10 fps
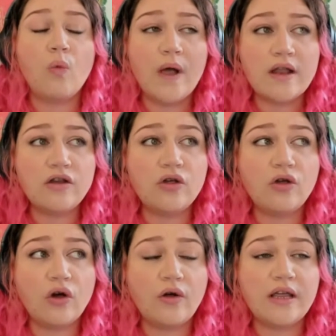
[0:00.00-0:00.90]
when
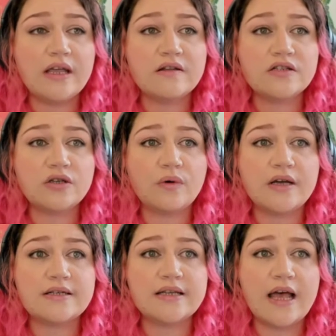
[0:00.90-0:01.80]
you go into
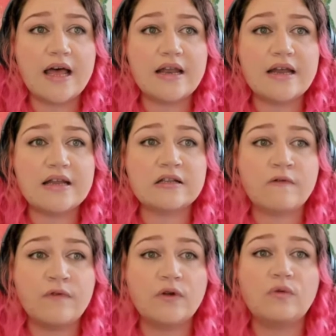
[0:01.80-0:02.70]
it and it is
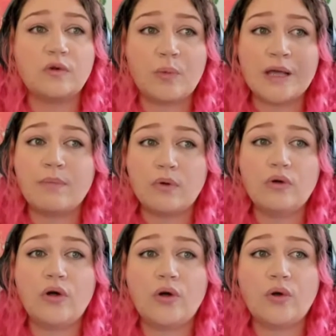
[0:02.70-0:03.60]
filled with
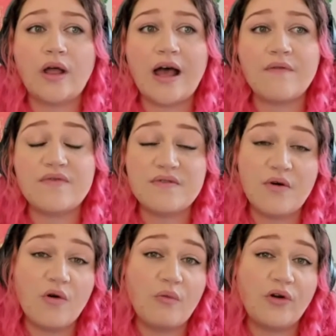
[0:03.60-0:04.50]
people who have
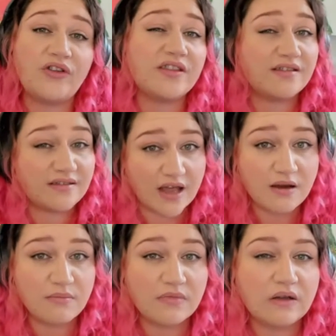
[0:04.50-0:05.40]
almost the
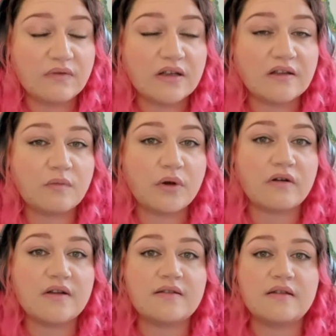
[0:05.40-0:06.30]
same lived
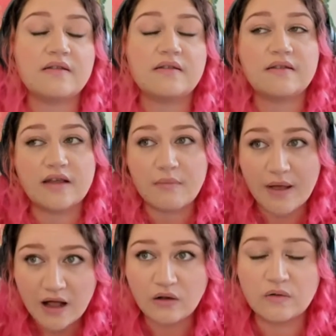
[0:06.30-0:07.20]
experiences, the same
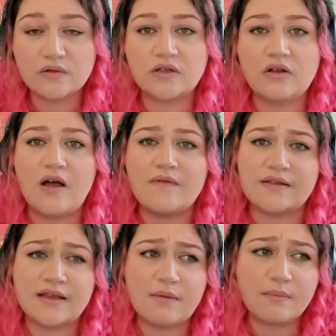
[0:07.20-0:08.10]
outlooks on life,
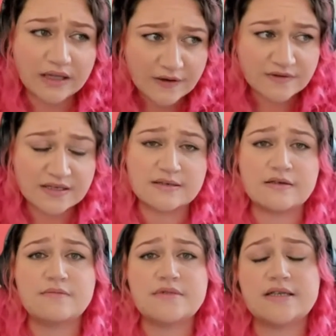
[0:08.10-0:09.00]
the same belief
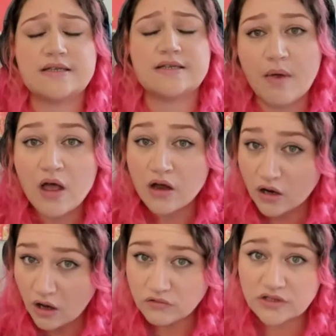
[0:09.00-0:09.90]
systems, the same
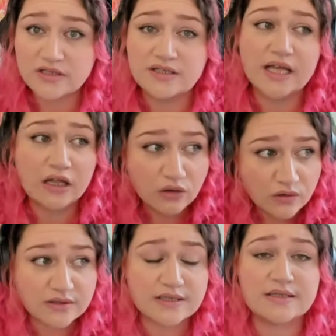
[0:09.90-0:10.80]
cultures. They
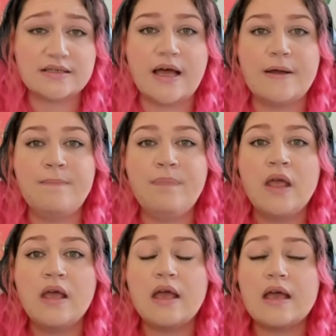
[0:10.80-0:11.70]
look the same.
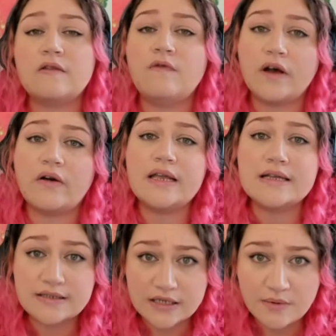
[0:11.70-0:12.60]
It's very
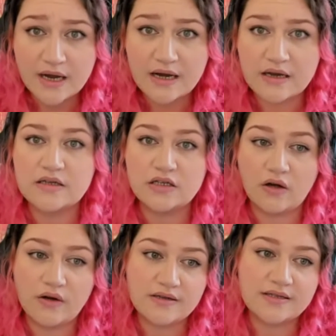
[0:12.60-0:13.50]
intimidating to
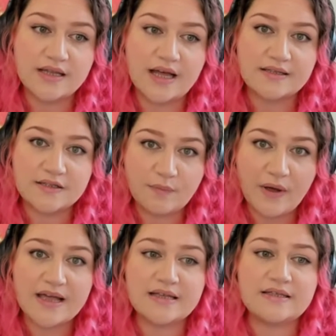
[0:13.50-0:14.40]
go into that
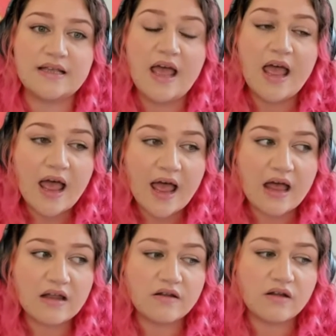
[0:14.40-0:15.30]
space,
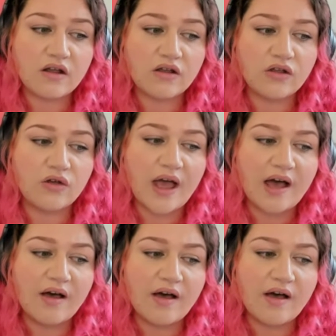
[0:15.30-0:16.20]
and you
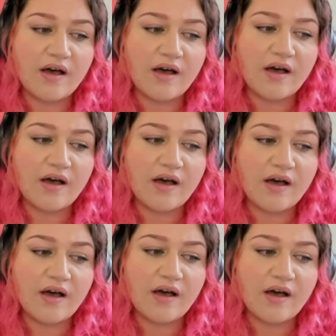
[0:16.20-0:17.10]
have
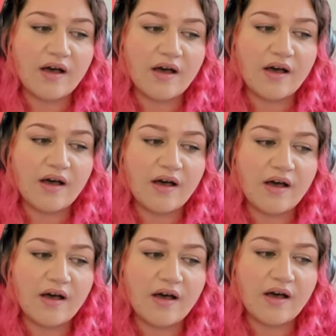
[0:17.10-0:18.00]
belief
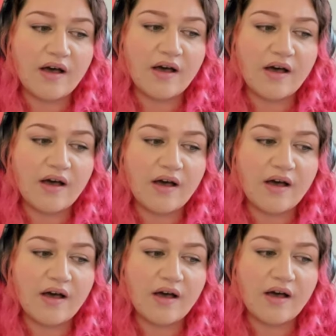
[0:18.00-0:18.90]
systems and different
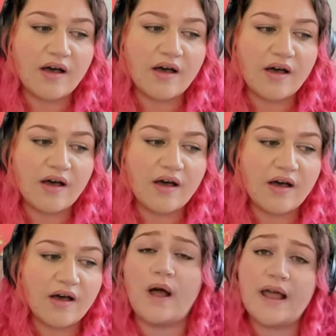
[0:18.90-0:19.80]
ideas and
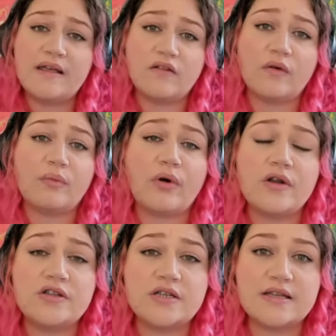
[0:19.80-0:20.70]
different ways of
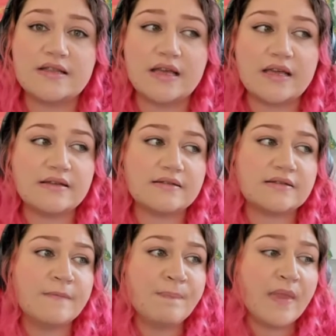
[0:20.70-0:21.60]
approaching
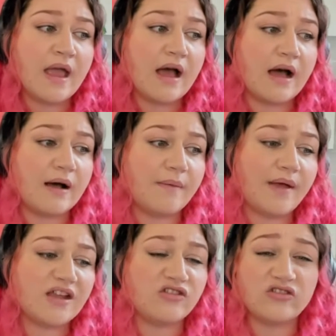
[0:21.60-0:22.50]
things.
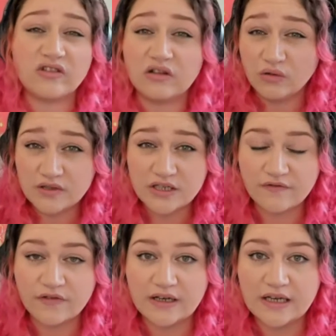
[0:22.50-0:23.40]
Um, and you look
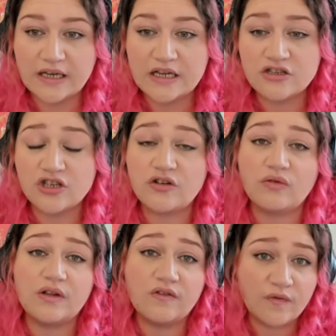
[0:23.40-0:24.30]
differently in
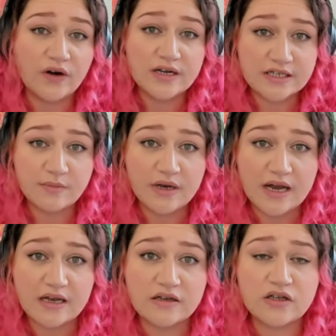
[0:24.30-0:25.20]
general. It's very
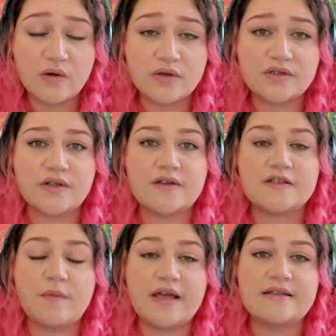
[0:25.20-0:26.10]
intimidating to go into those
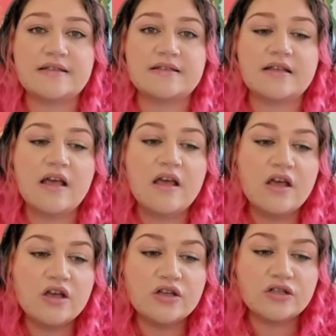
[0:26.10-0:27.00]
spaces.
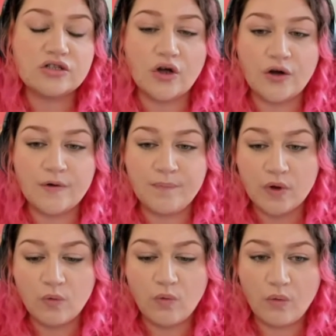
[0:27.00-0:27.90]
So
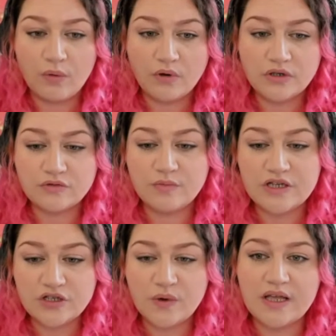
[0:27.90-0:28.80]
what we want to be
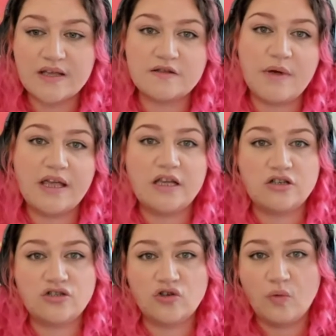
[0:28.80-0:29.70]
doing is making
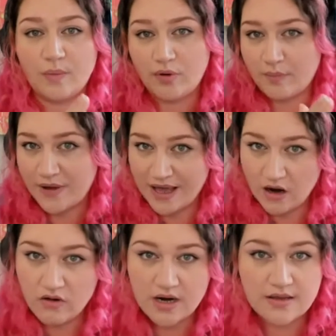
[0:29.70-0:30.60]
sure we're
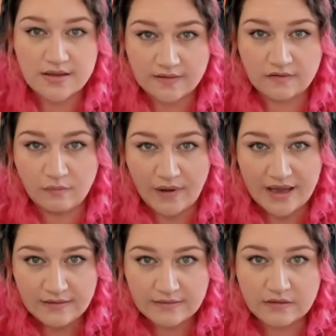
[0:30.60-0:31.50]
preparing the
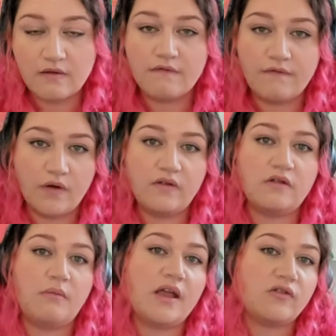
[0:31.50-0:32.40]
space first
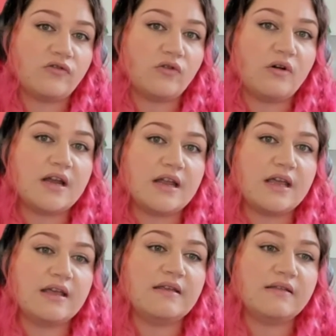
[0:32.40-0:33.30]
to make sure it
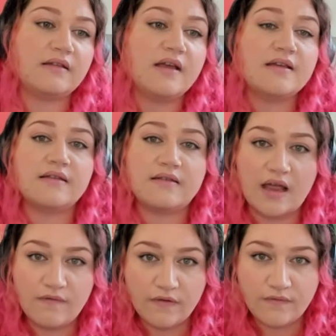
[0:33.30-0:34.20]
is
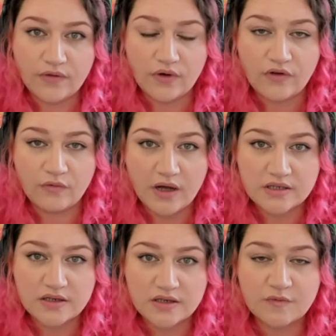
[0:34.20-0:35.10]
safer for those
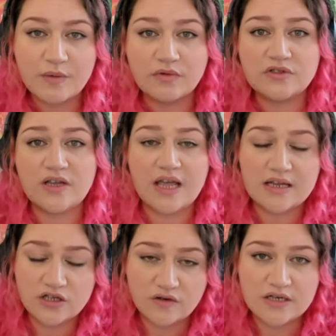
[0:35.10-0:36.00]
marginalized people to
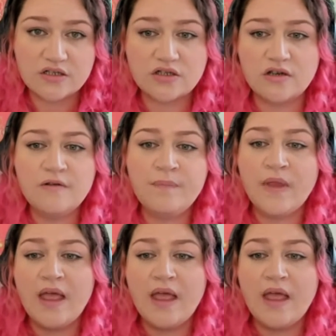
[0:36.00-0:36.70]
enter into.